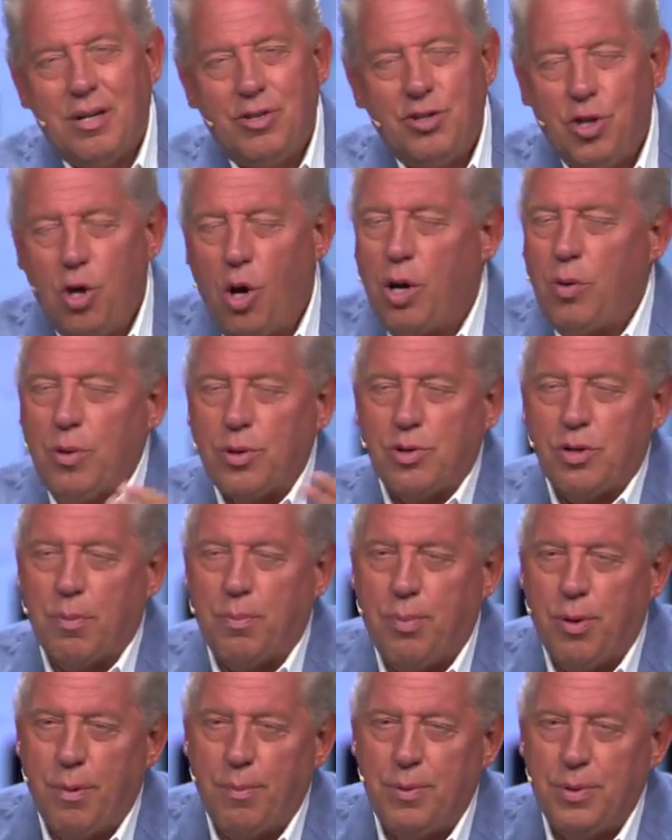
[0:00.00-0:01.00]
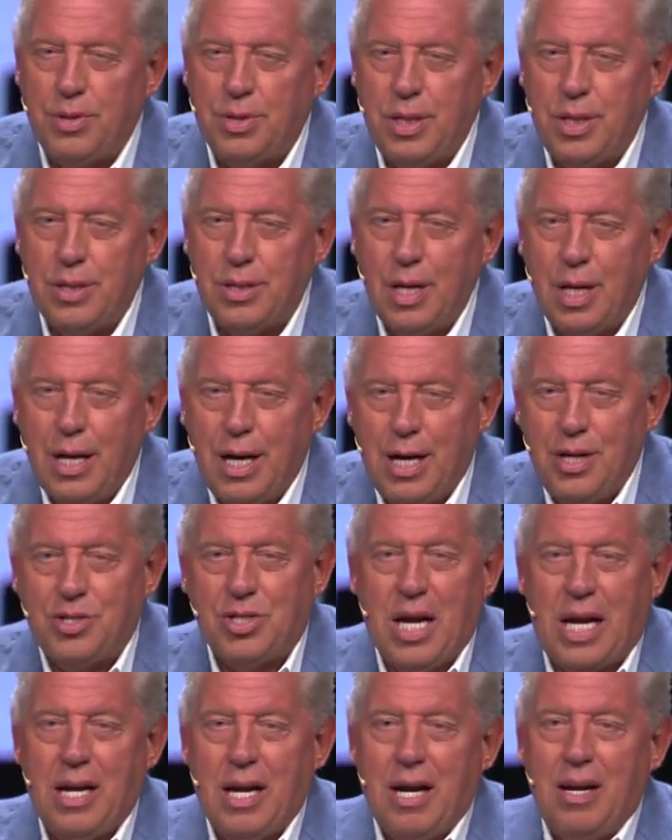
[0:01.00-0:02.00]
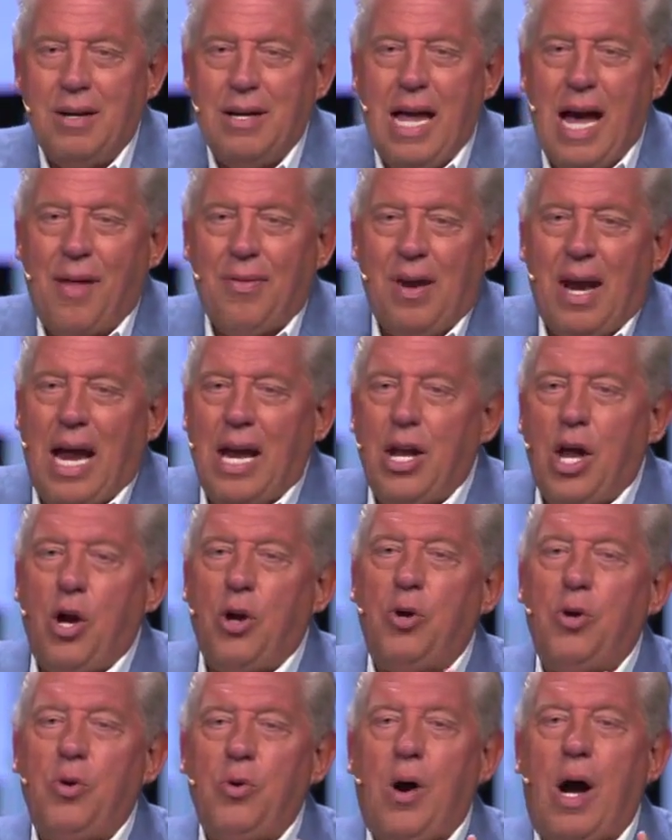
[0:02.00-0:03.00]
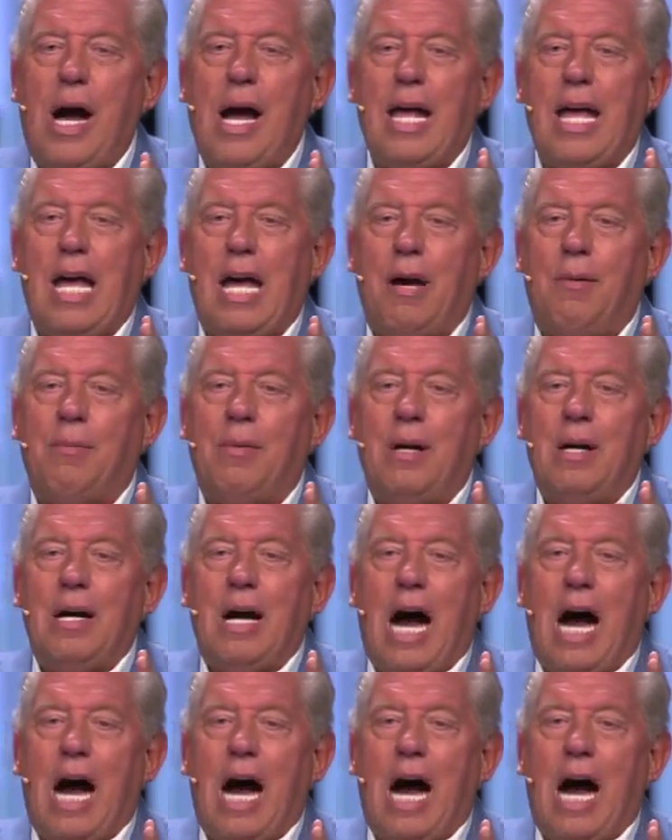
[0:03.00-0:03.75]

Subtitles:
knowing what your purpose is, and saying, now that I know who I am,